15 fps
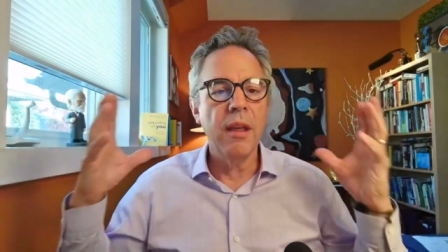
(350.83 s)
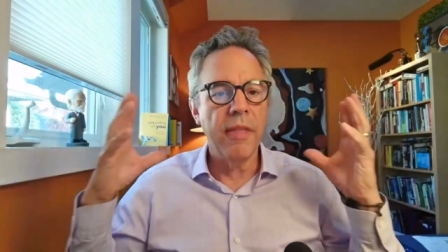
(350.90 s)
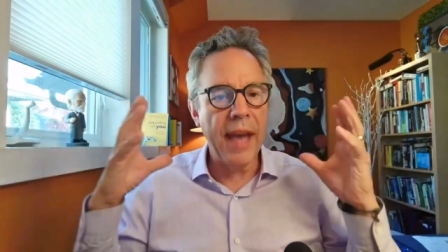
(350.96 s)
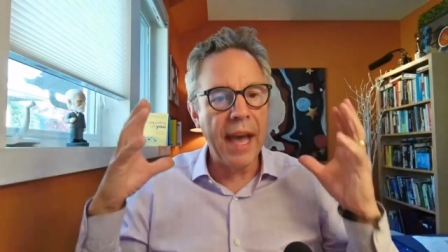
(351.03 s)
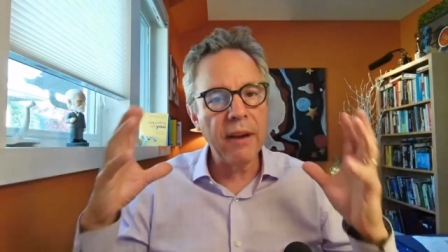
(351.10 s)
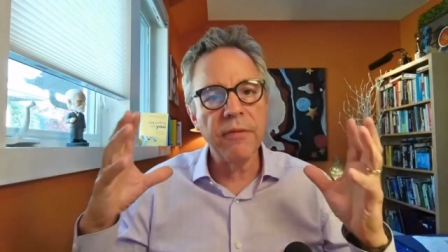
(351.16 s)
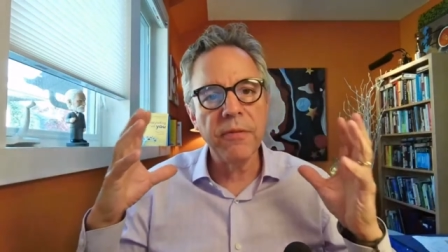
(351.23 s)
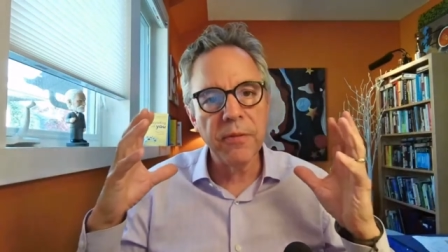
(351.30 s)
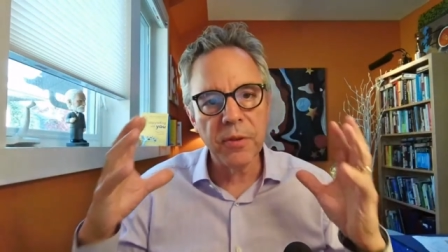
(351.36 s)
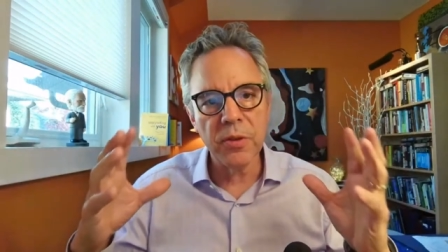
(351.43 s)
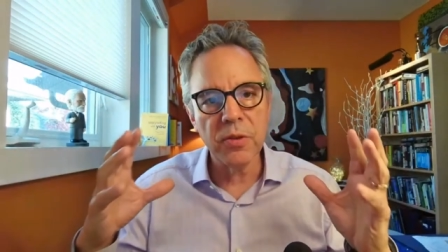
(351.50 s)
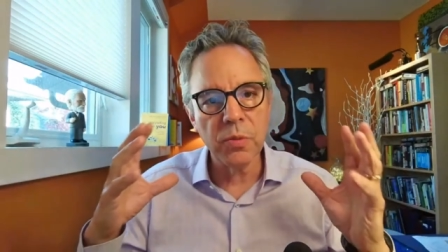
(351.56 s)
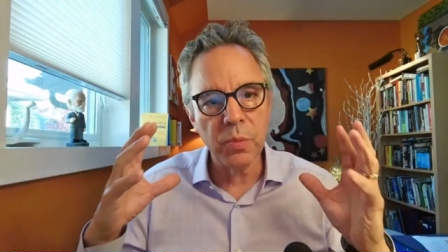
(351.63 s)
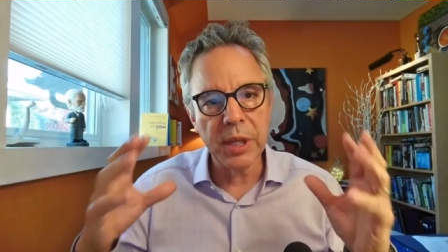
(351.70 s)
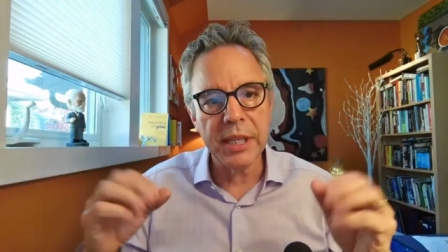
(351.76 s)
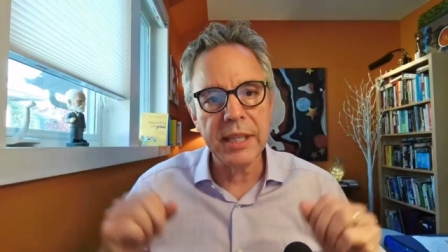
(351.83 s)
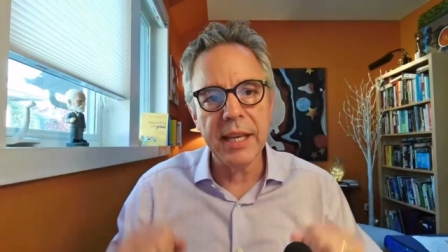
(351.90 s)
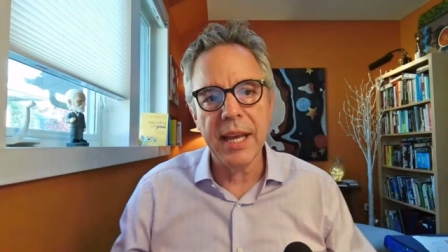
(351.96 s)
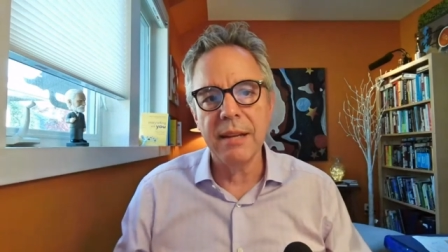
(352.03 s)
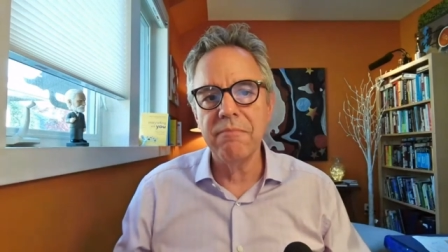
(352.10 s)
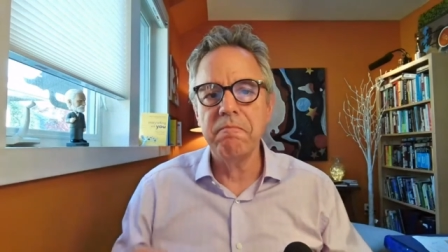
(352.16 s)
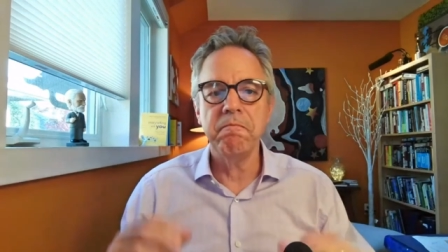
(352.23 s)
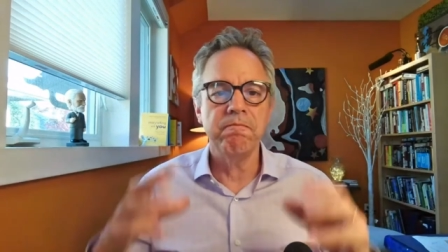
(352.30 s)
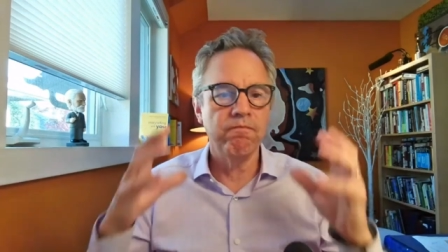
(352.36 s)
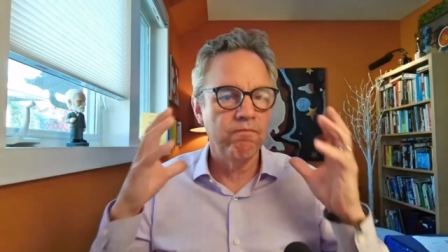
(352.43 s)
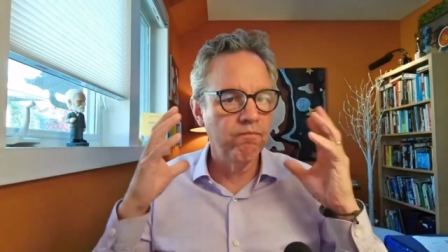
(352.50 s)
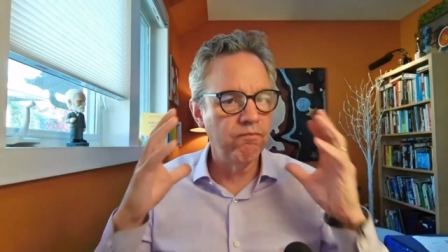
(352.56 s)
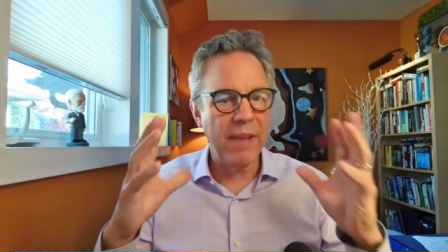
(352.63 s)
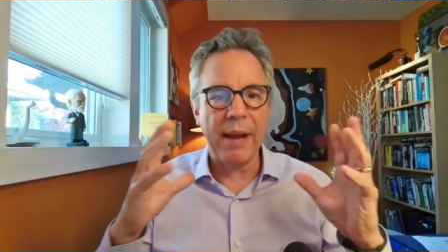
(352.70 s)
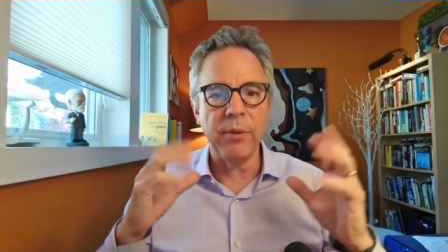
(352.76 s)
that first weekend
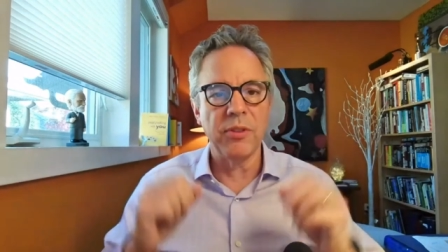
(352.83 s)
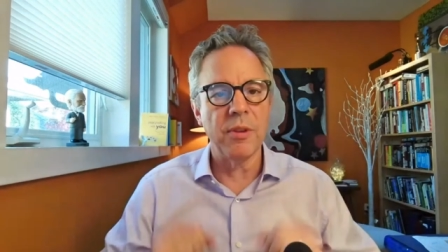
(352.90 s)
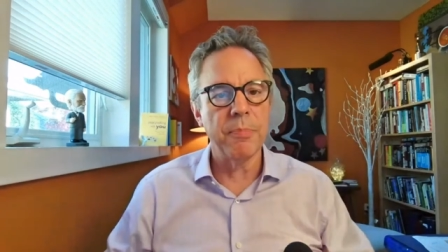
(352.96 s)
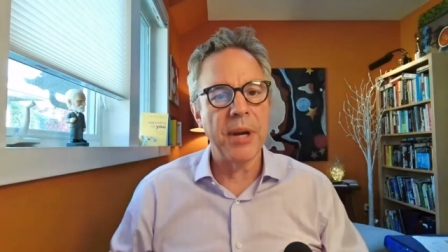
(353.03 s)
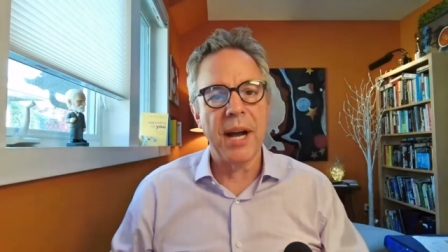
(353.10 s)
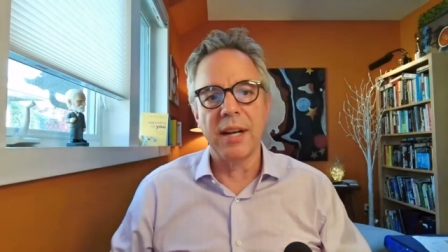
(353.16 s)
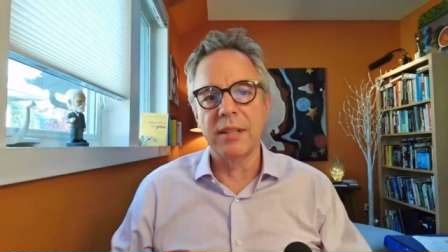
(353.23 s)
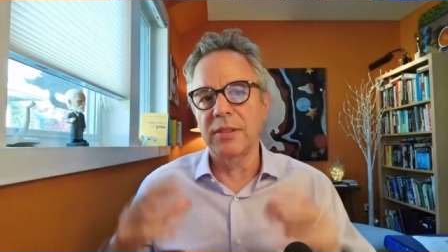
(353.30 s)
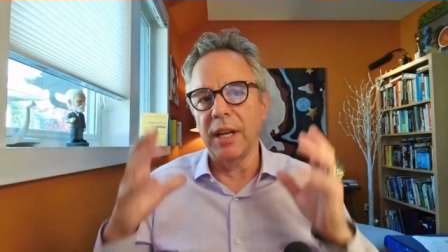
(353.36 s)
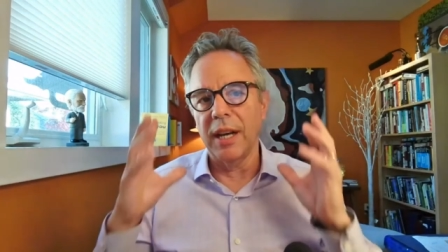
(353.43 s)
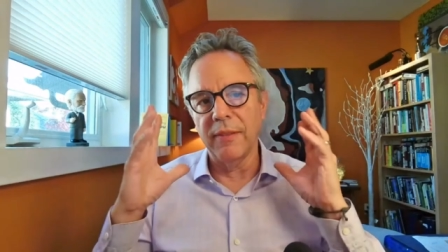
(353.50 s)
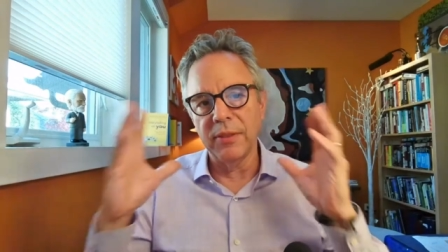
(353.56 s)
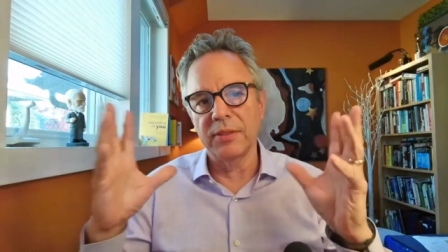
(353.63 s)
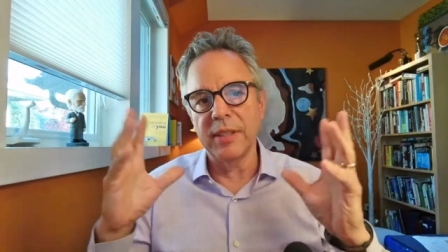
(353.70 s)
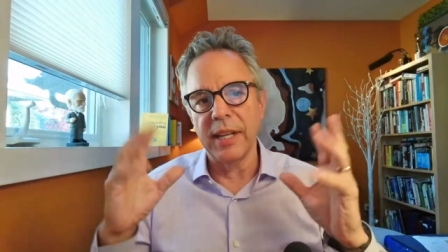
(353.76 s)
that was the box office